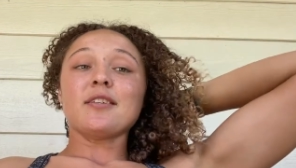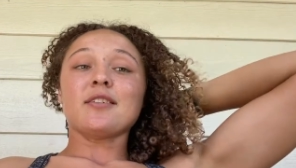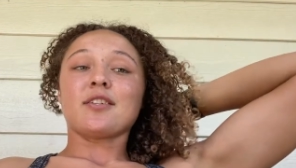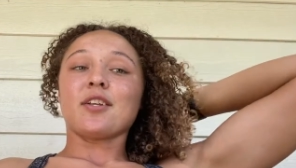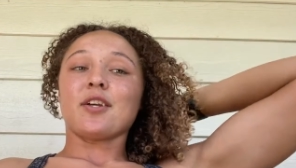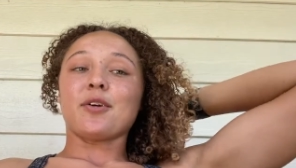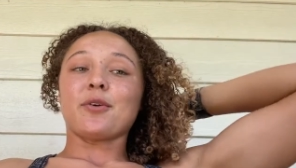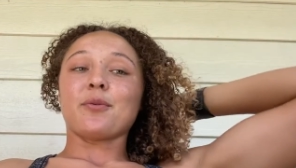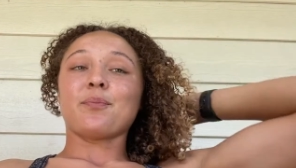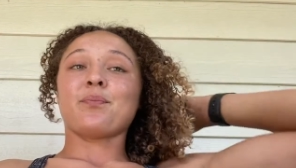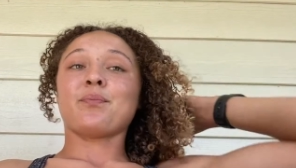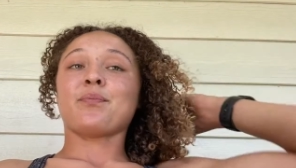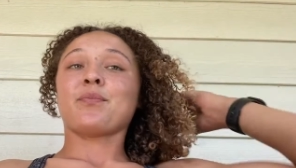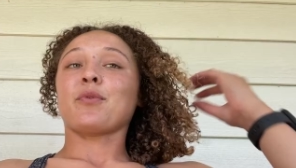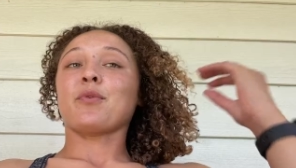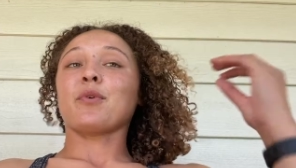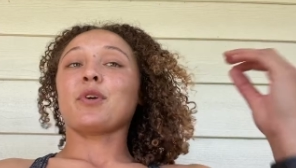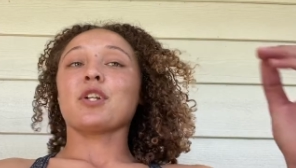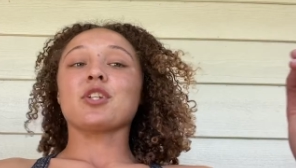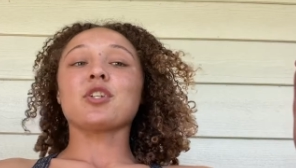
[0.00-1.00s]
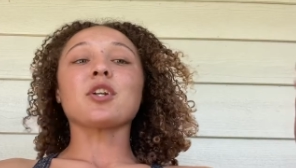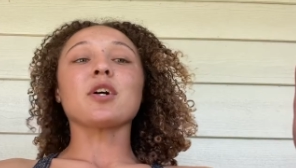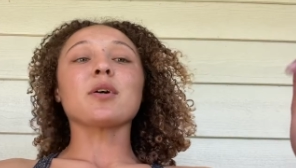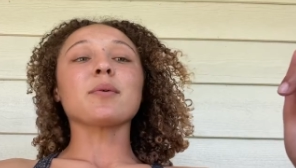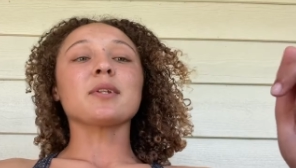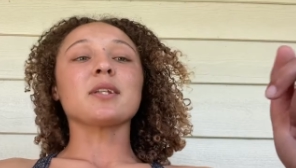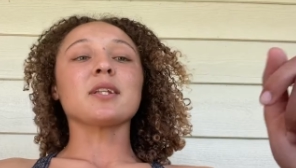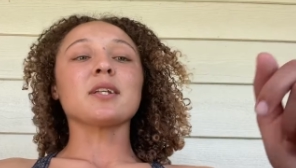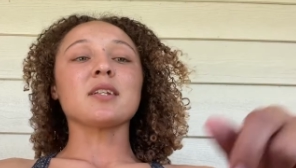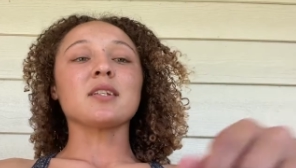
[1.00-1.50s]
So we're going to start
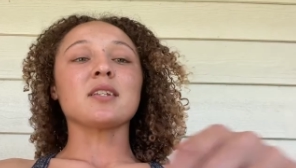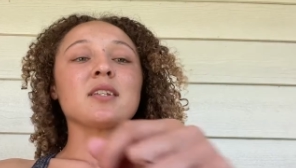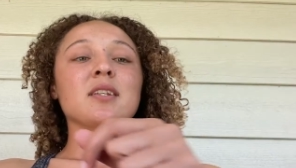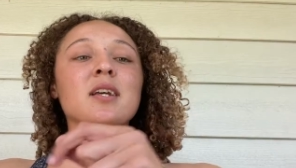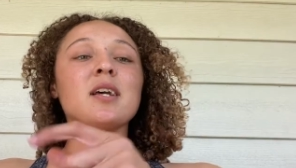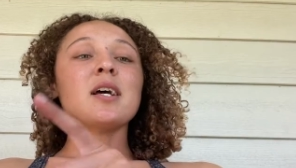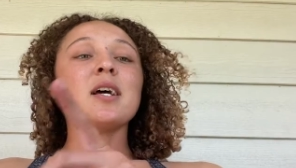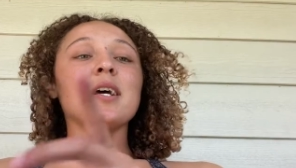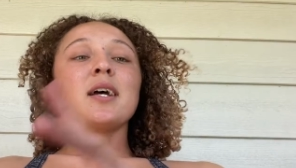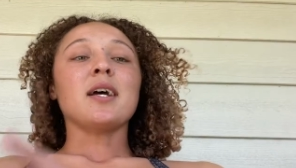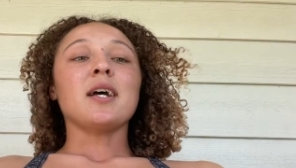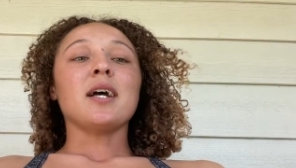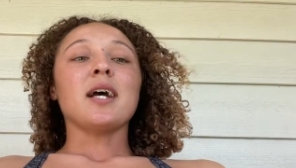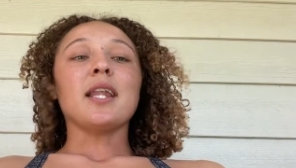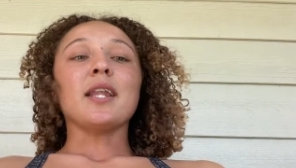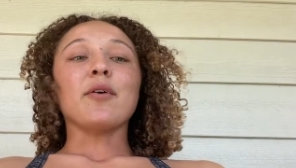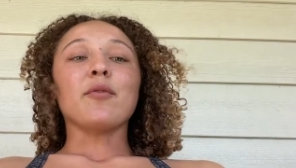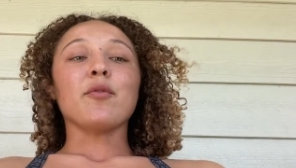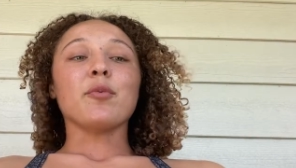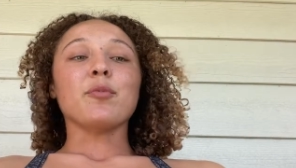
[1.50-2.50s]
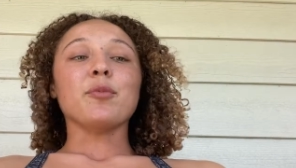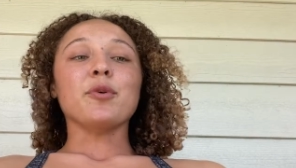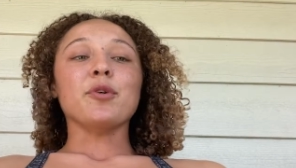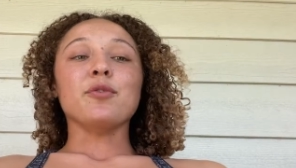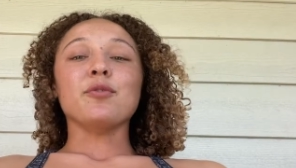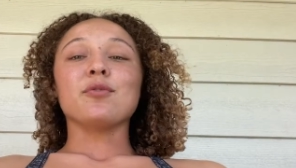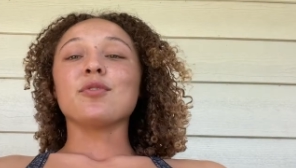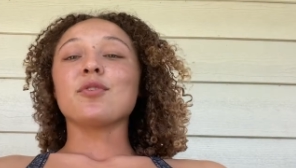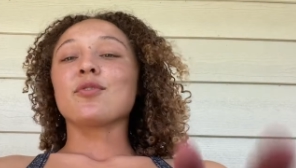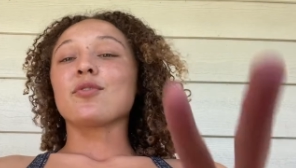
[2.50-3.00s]
with this and then we'll
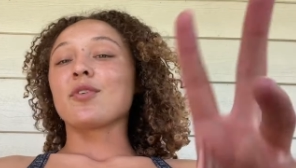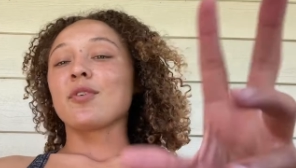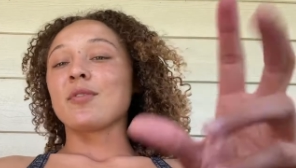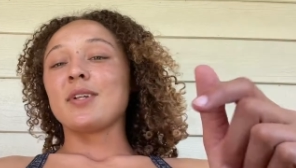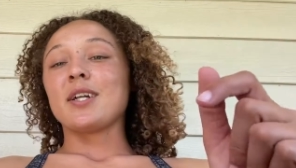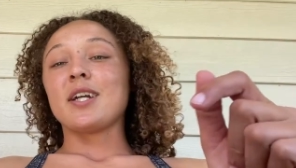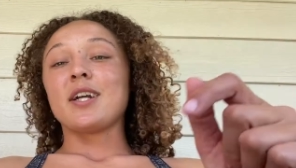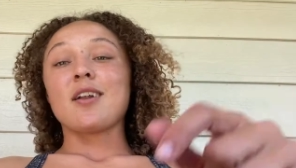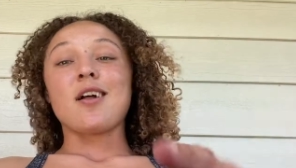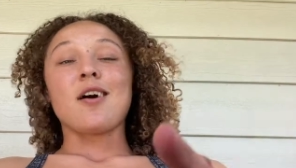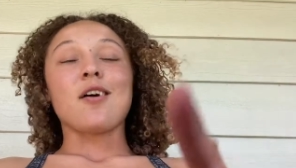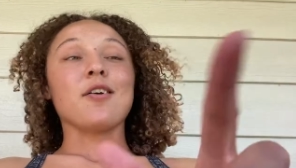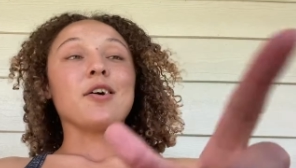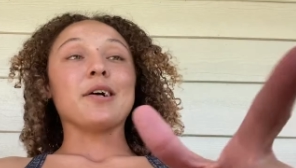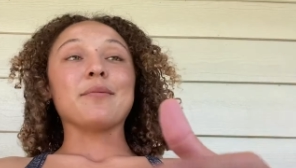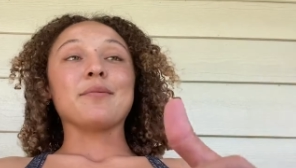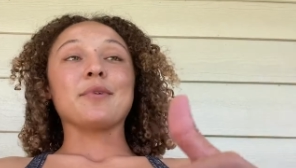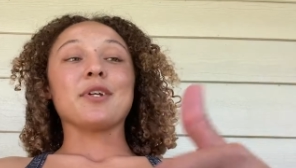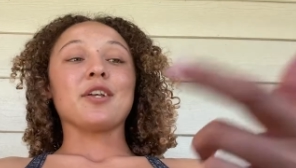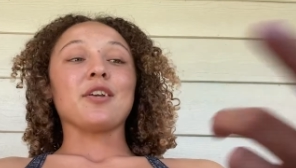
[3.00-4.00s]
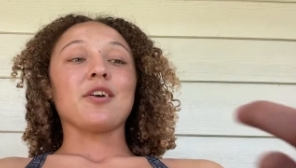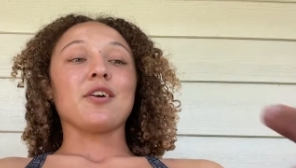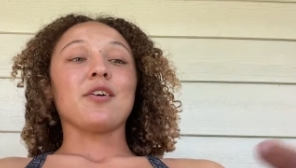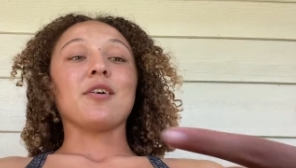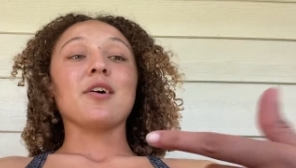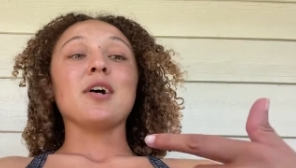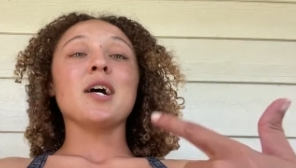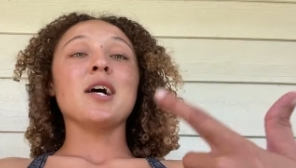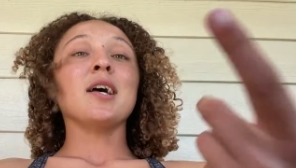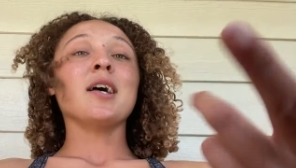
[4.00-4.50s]
move from there and I'll update
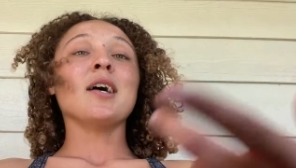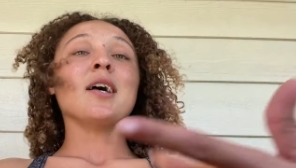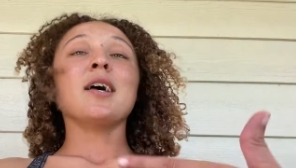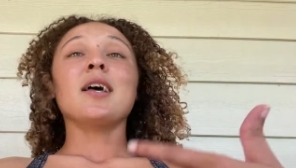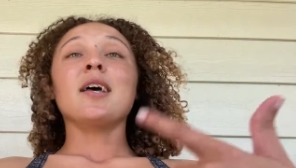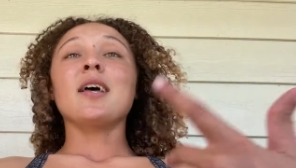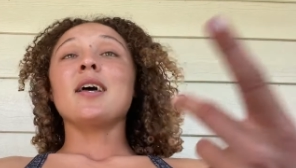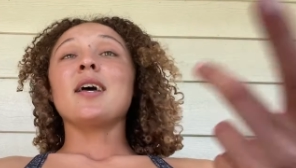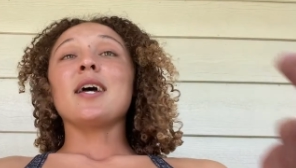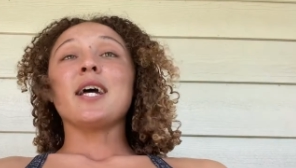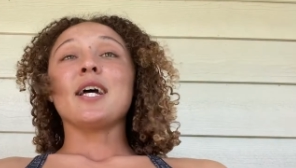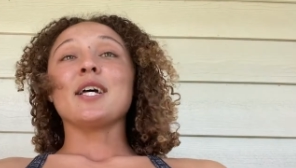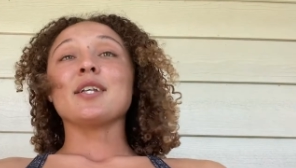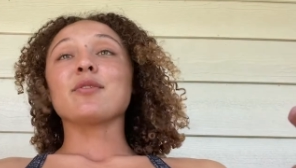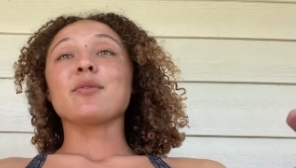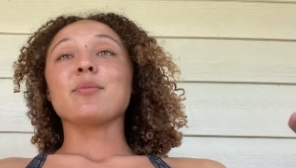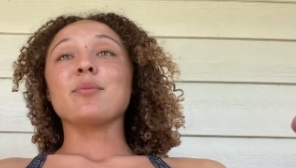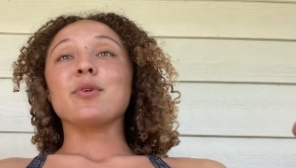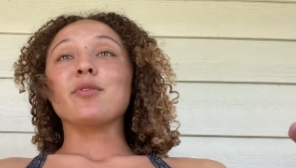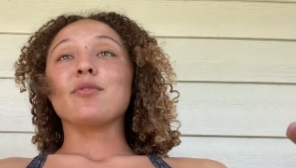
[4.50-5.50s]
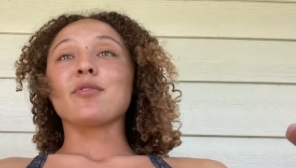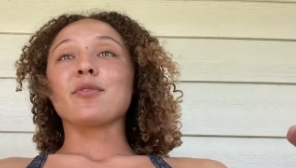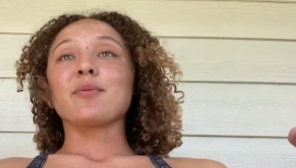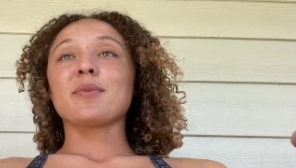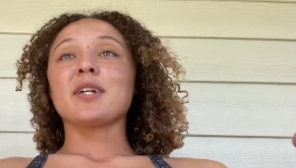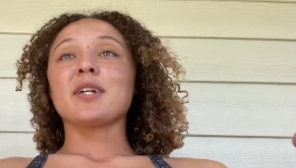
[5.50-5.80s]
y'all as we move from